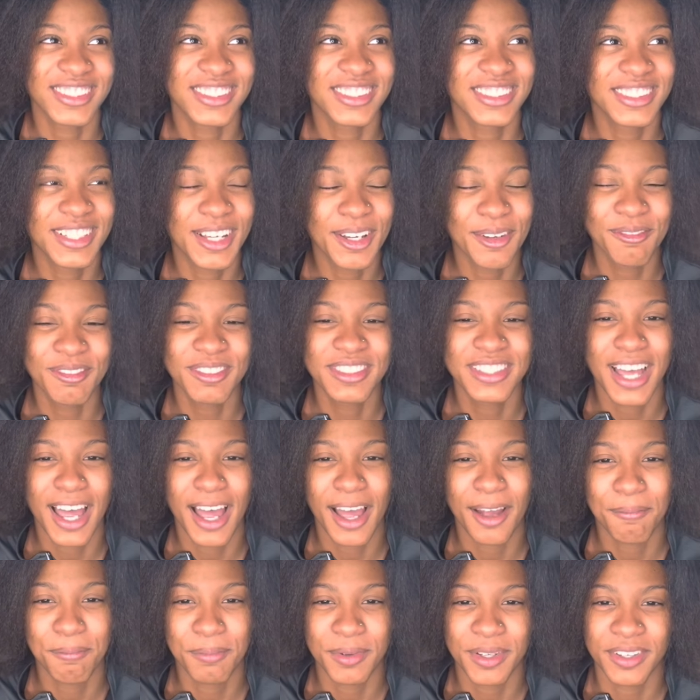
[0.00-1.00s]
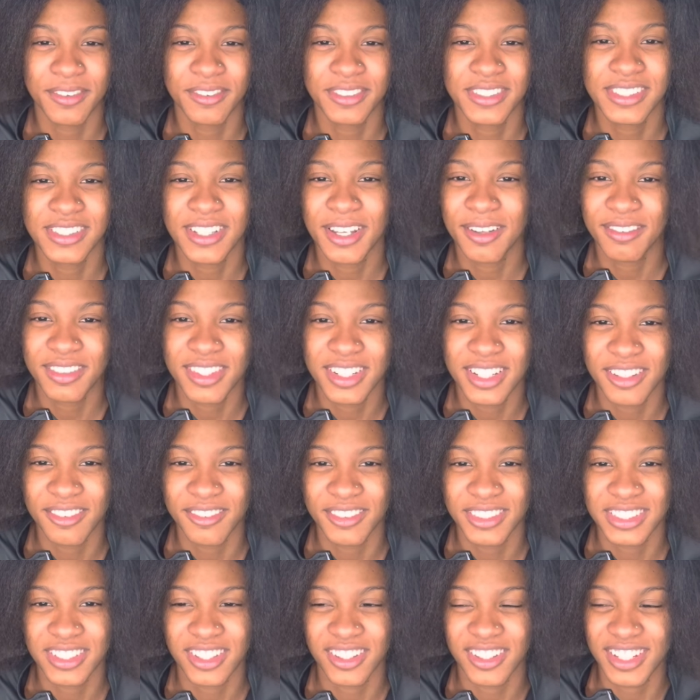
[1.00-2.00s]
some type of something in
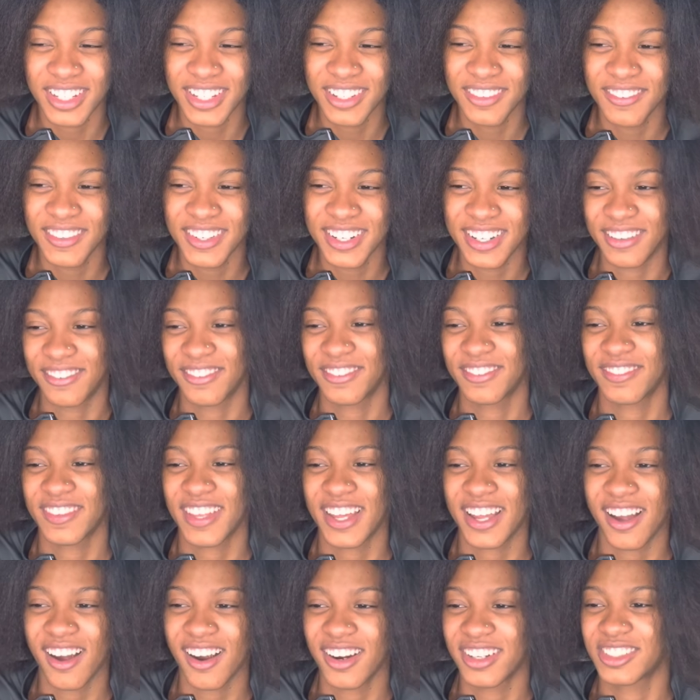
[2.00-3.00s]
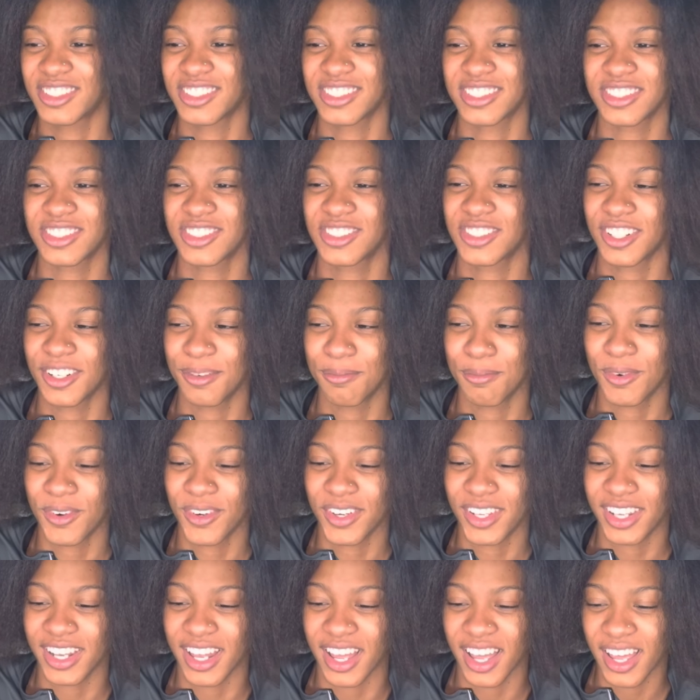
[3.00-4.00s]
return, even if they are just a sugar
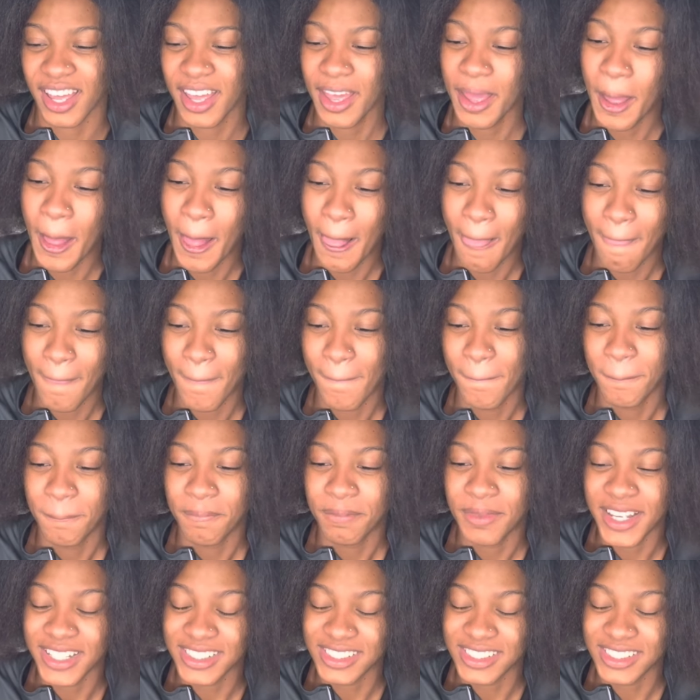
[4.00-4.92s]
boy. Like they